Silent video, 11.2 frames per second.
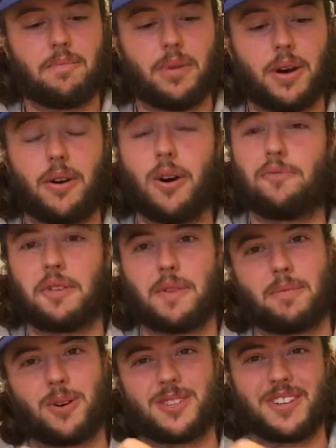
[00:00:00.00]
But hopefully my
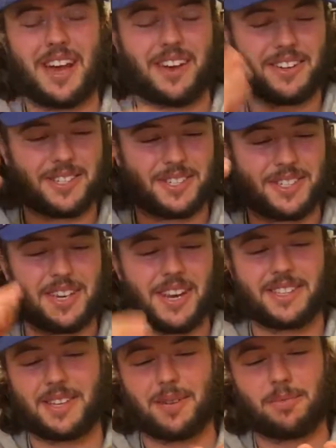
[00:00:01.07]
personality just
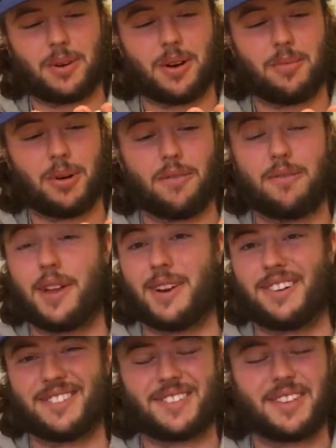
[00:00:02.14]
stands up above
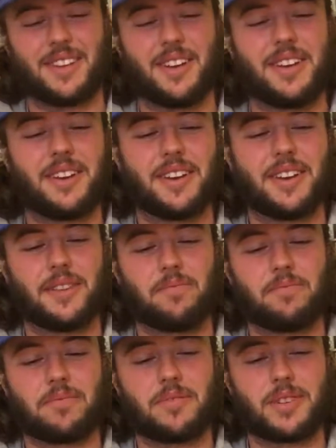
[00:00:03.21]
theirs, and
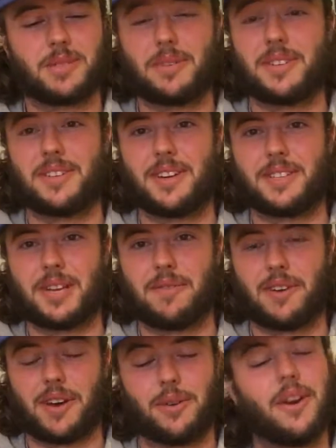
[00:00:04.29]
especially in entertainment
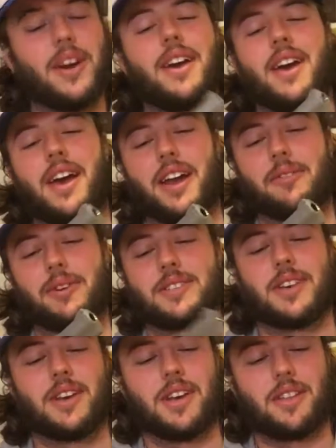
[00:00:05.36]
value. Anyways,
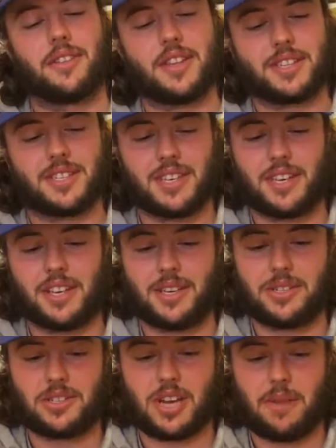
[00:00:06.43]
this thing
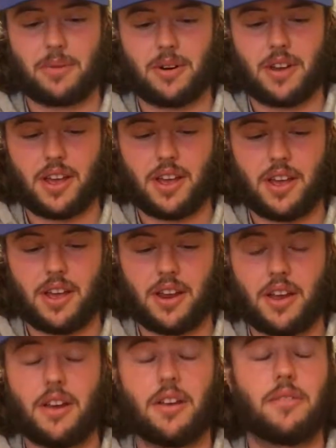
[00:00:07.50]
is chambered
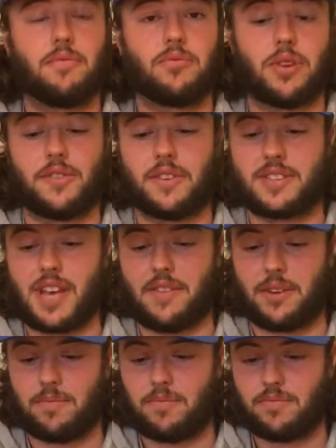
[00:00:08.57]
in
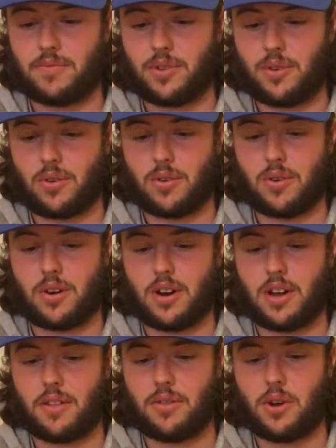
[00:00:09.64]
357
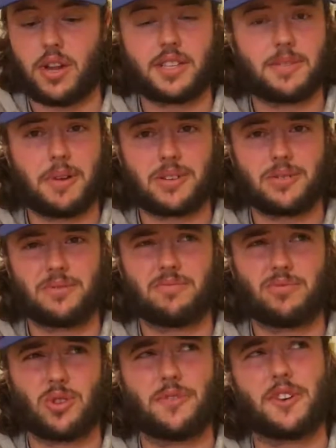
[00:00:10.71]
or 38 Special?
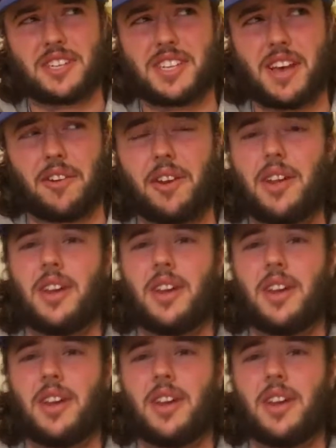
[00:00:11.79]
357.